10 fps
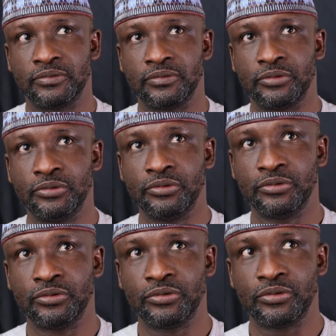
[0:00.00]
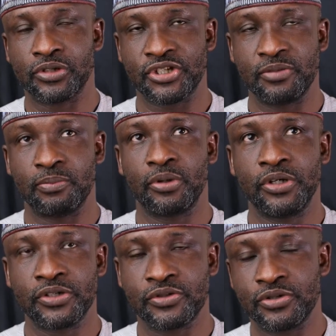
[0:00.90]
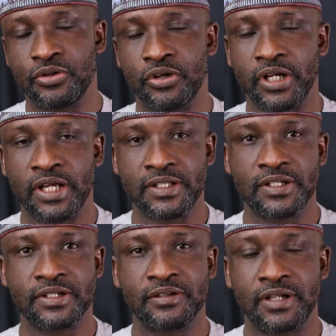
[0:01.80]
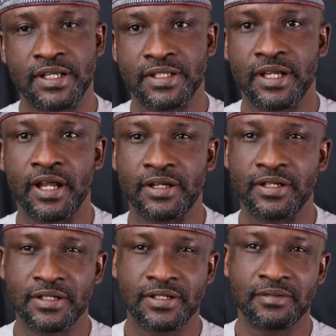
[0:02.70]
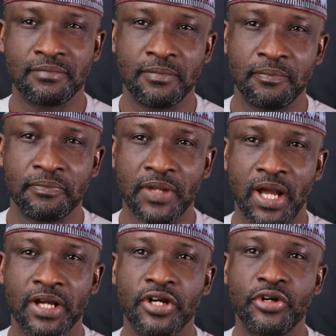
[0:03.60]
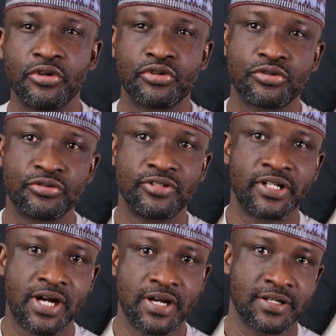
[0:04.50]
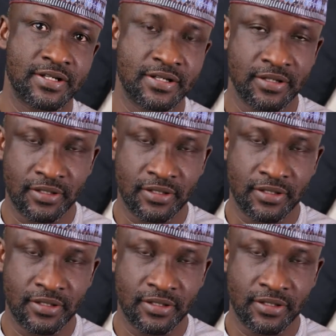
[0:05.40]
who was employed to the organization as a cadet and grew through the ranks